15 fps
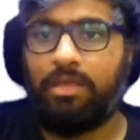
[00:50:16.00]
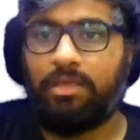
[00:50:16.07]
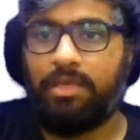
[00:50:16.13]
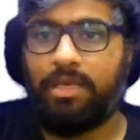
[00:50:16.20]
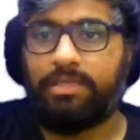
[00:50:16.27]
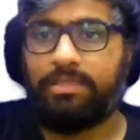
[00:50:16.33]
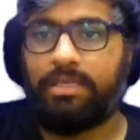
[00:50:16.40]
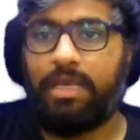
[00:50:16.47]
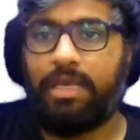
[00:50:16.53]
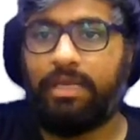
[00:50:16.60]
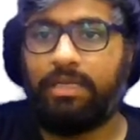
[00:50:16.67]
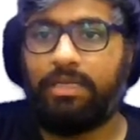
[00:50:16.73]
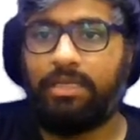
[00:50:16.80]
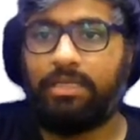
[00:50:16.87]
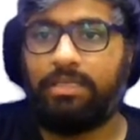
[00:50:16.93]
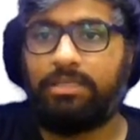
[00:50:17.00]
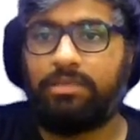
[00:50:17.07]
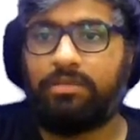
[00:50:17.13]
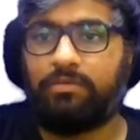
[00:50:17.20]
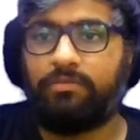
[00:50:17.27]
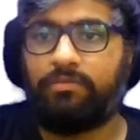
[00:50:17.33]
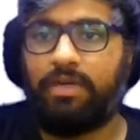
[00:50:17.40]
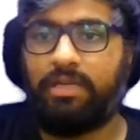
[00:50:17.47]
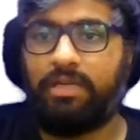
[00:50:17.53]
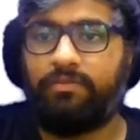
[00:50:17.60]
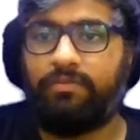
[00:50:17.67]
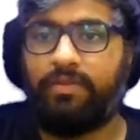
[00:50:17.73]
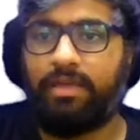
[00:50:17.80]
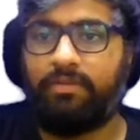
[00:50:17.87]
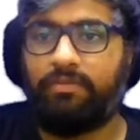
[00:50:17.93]
Yes, at least one
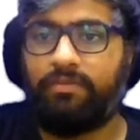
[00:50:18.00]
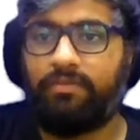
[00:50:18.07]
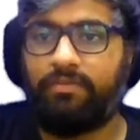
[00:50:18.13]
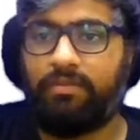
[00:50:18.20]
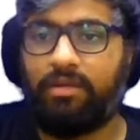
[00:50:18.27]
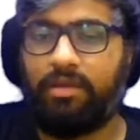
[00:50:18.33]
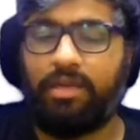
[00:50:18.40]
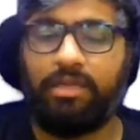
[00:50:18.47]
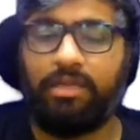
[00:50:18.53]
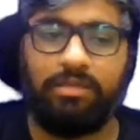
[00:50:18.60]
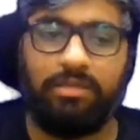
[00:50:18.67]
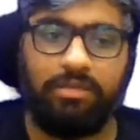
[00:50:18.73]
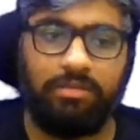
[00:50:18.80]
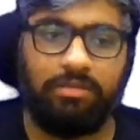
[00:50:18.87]
5, correct?